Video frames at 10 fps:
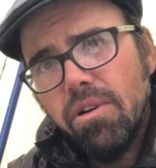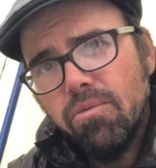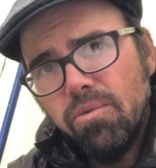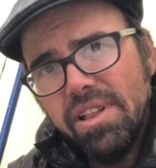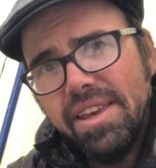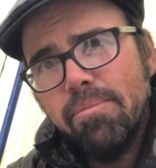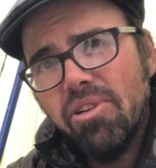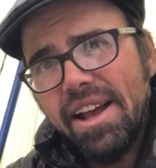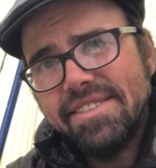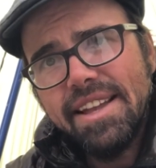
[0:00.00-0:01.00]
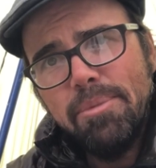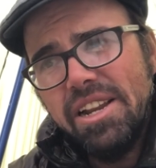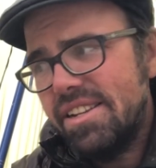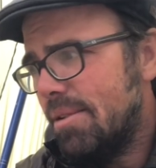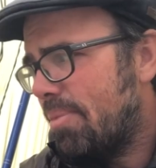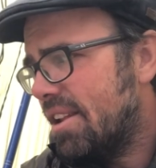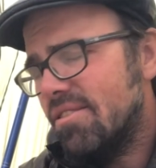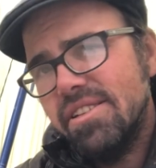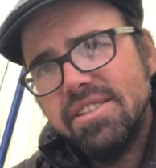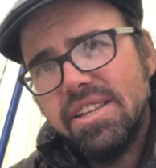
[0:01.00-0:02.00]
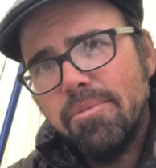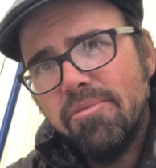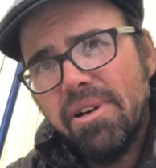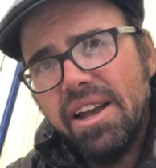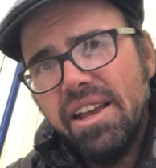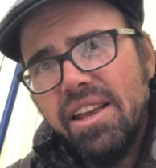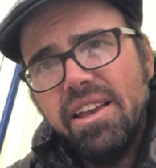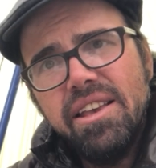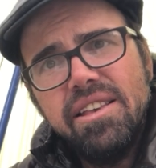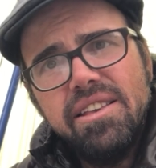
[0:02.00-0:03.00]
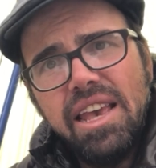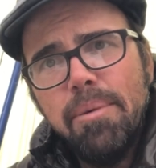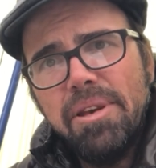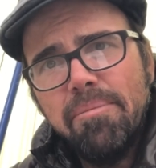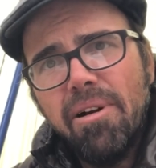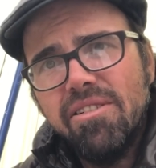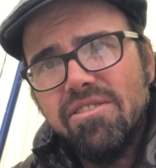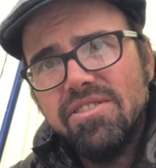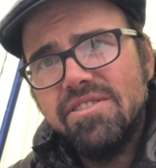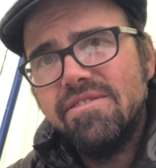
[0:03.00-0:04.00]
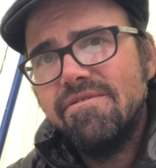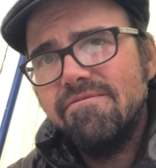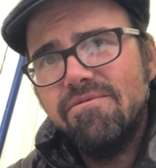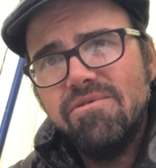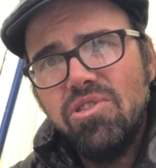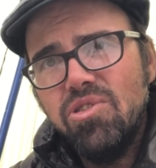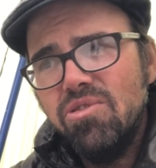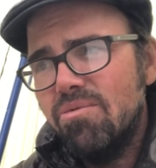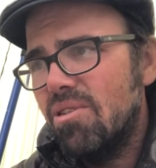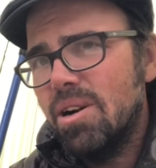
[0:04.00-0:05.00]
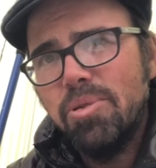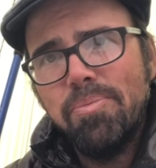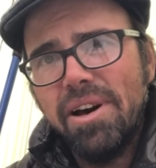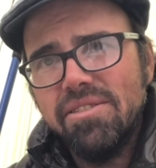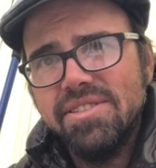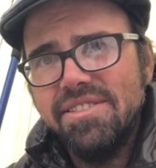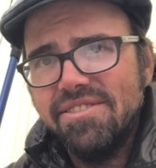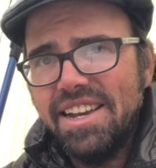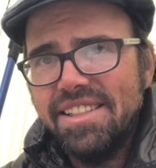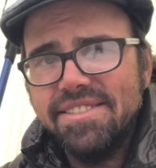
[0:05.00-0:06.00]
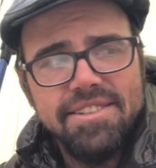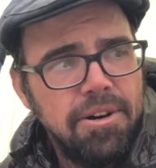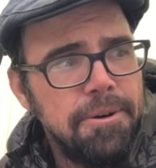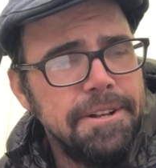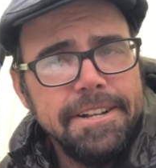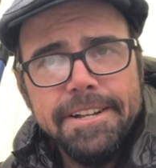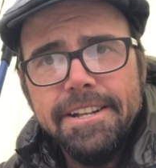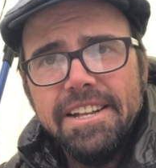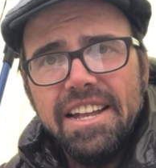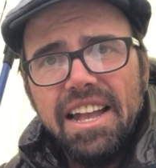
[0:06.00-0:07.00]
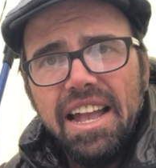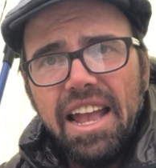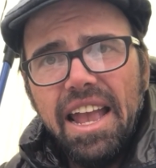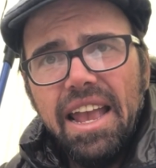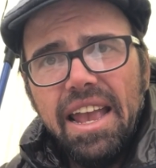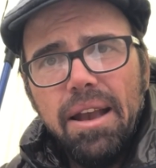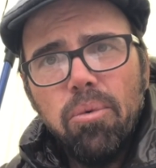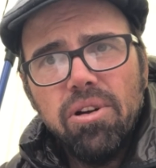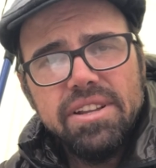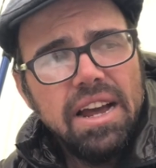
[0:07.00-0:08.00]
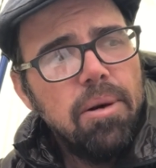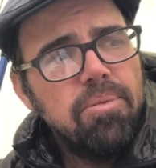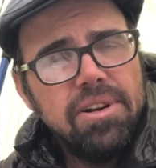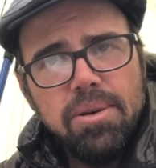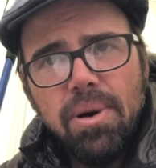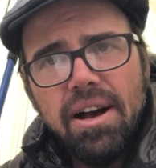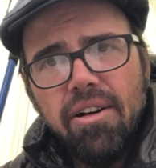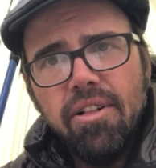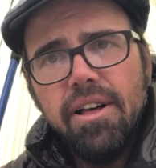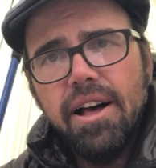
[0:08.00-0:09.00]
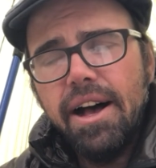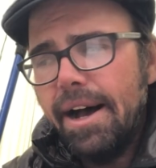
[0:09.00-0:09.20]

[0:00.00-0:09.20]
Really impressed. I mean, it did better than some of my camping partners who woke up with puddles in their tents. So it worked out pretty well.